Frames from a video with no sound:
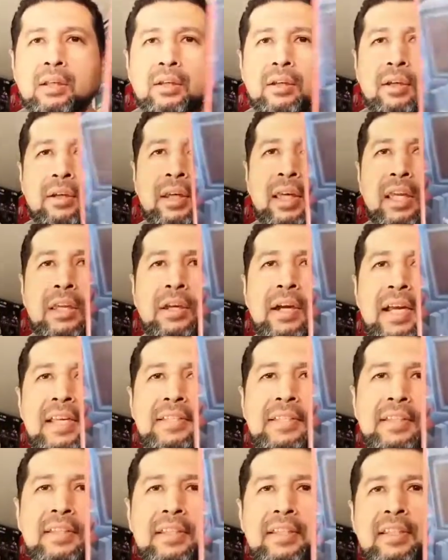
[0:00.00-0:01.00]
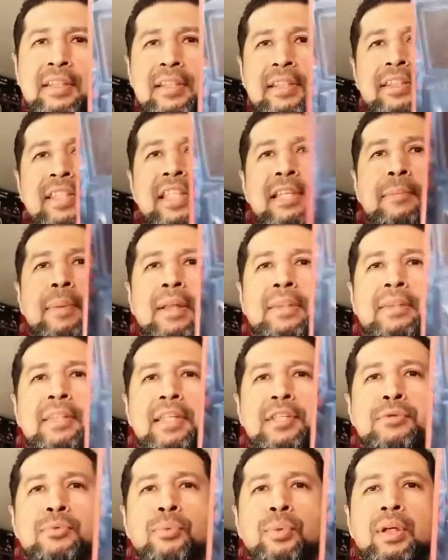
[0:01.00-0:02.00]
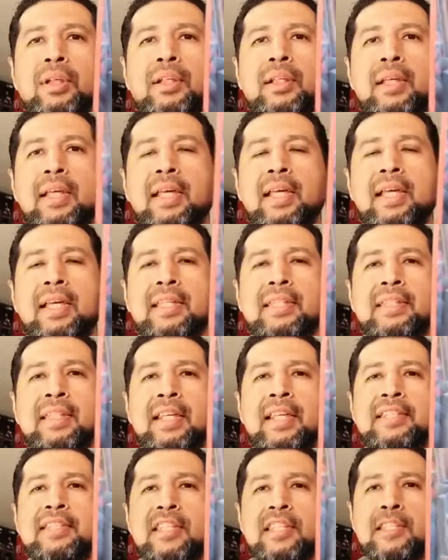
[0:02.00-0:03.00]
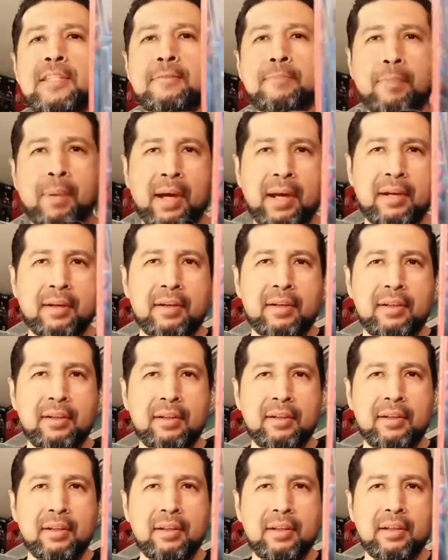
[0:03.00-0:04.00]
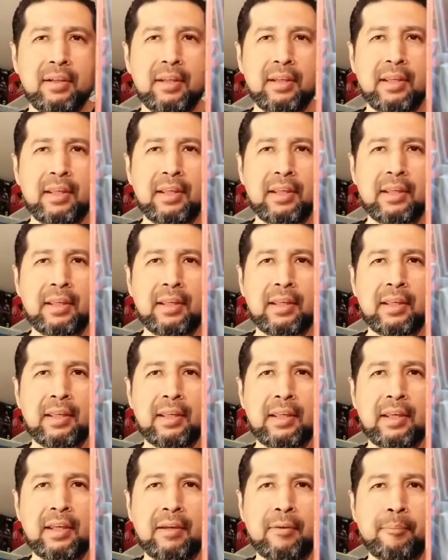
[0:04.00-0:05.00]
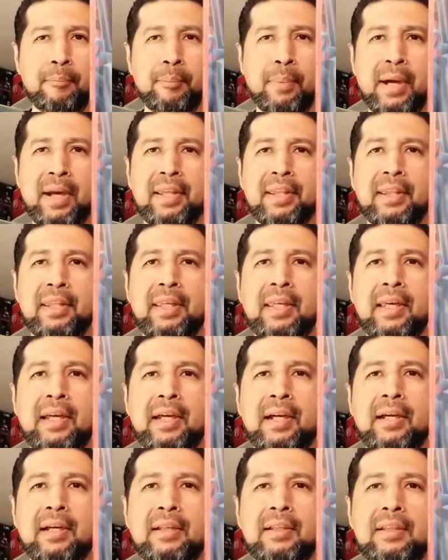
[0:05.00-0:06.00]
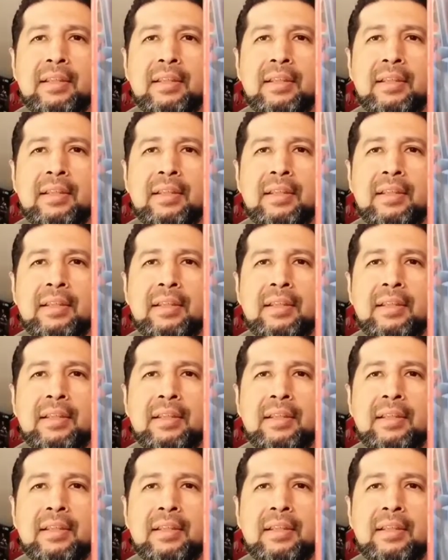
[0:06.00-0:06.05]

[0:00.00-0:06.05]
Okay, you guys, and the thing about this one, that is inspired by the